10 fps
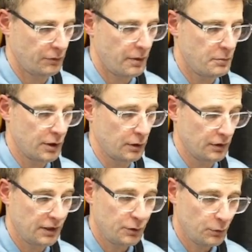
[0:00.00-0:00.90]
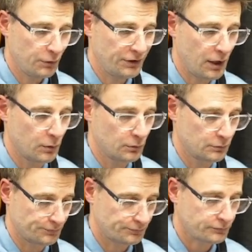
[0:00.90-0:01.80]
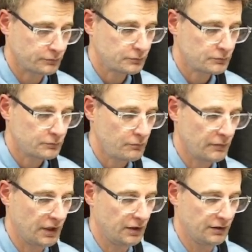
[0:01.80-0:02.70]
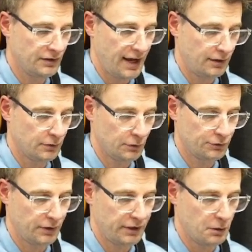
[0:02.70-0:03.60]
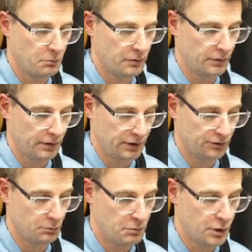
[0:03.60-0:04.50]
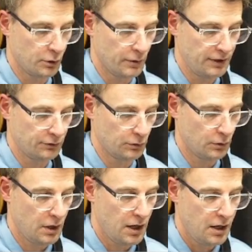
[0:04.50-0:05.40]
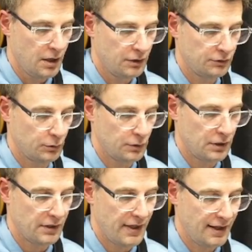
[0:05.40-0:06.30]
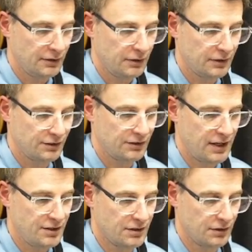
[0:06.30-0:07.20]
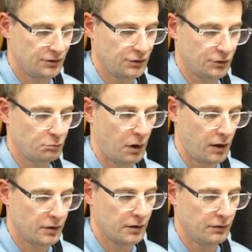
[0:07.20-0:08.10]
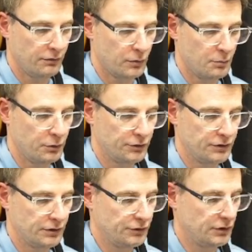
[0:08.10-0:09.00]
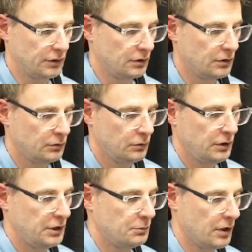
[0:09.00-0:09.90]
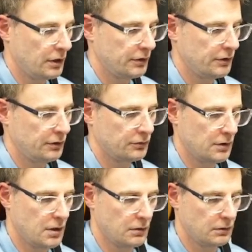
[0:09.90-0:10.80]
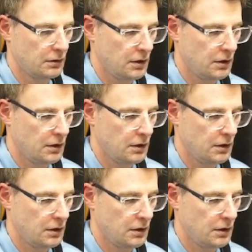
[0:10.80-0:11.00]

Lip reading: mirror, and you notice how that looks like it's a mirror, right? So that little extension is just part of the Rumpelstiltskin. I keep knocking things around.